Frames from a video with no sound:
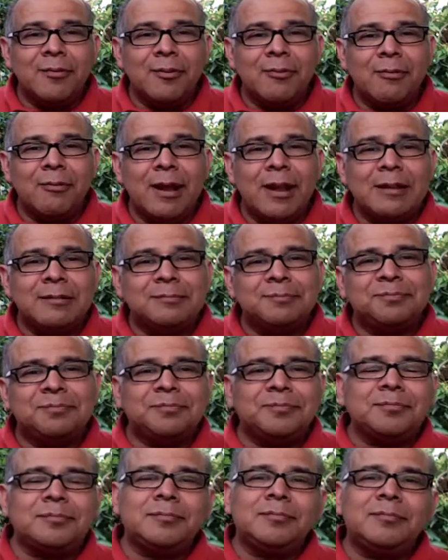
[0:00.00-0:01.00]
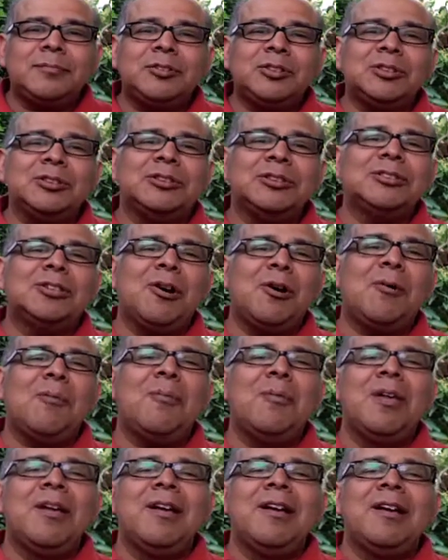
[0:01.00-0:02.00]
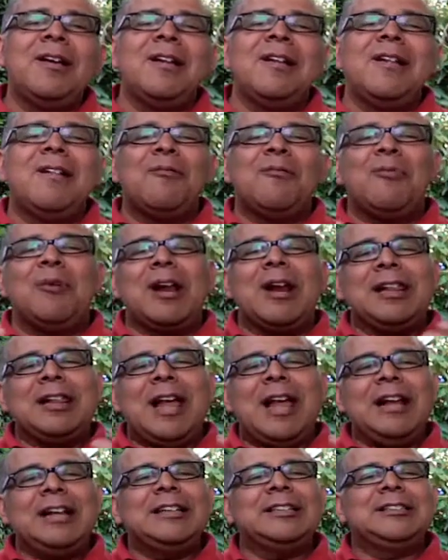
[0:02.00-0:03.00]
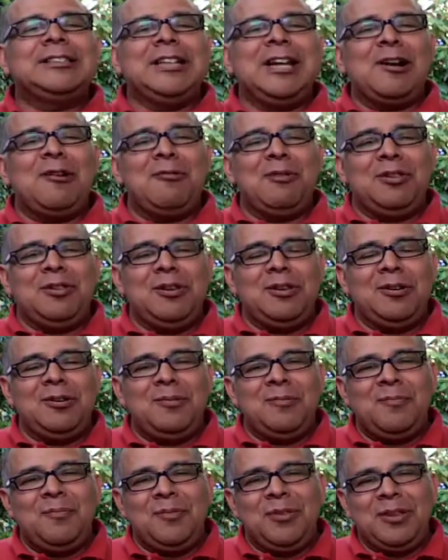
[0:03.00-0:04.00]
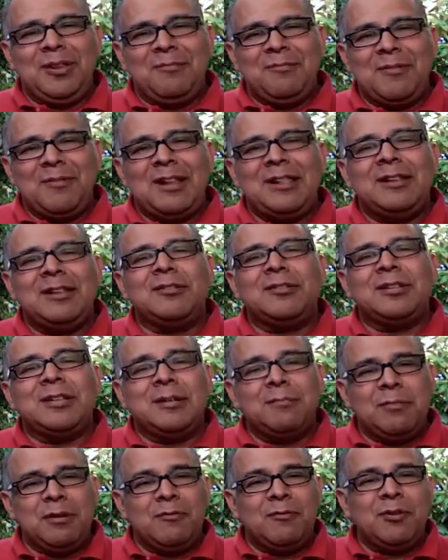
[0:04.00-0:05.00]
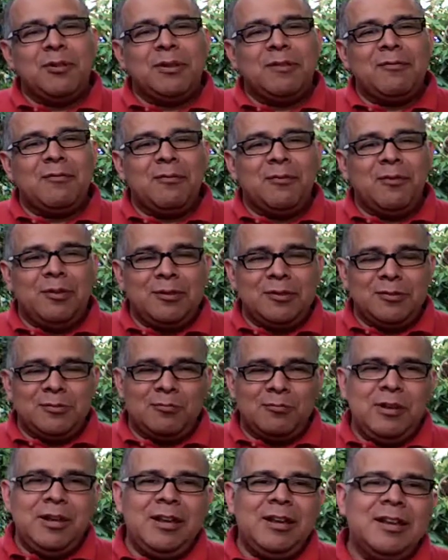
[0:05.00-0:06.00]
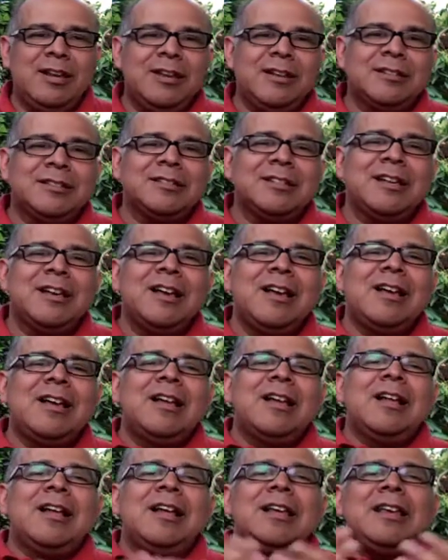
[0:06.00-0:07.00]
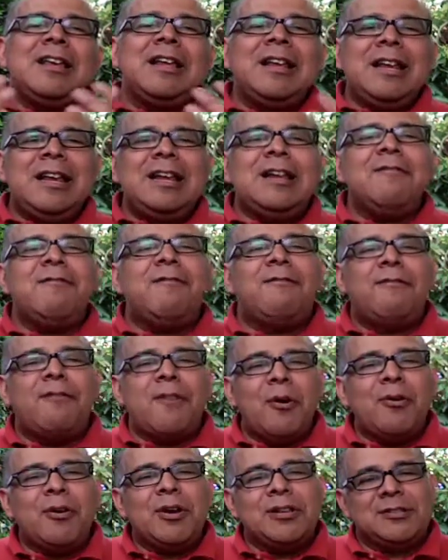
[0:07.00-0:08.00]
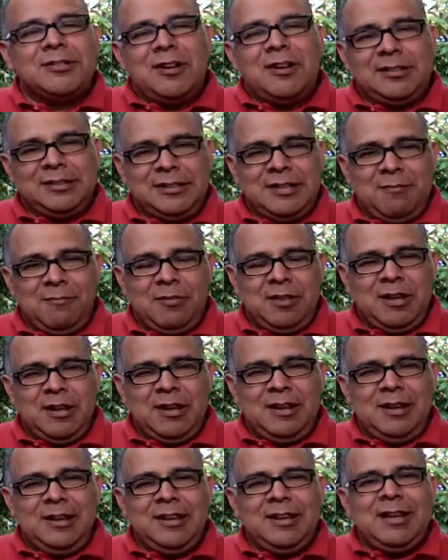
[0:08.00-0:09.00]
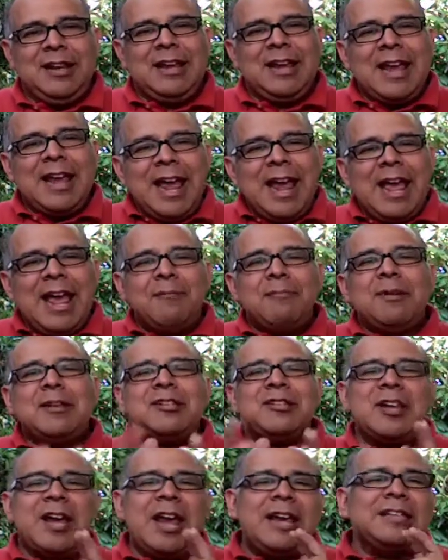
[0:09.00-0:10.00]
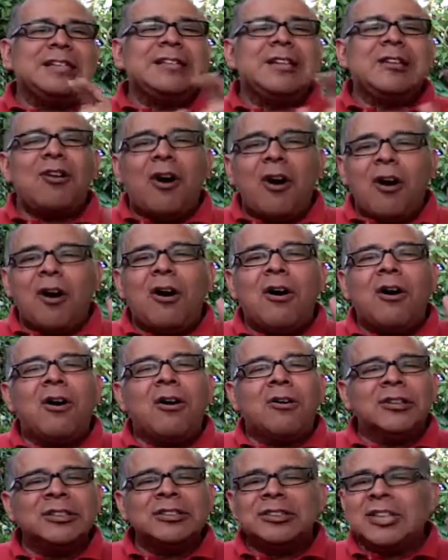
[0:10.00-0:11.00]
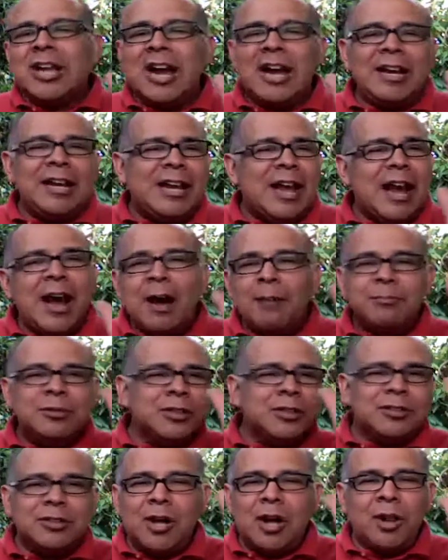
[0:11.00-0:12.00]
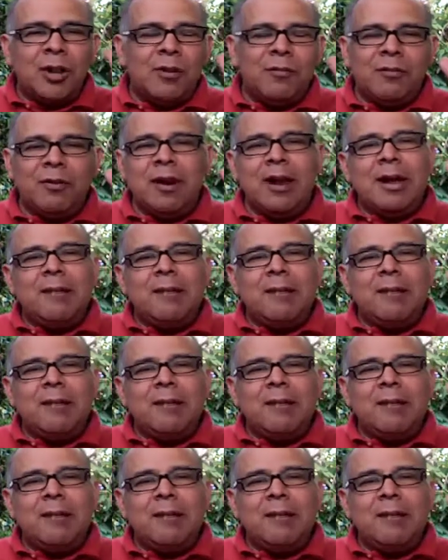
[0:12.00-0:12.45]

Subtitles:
right? So what I'd like to share with you, in my little tidbit for this week, is you need to focus on something. You can't be chasing all the shiny objects all over.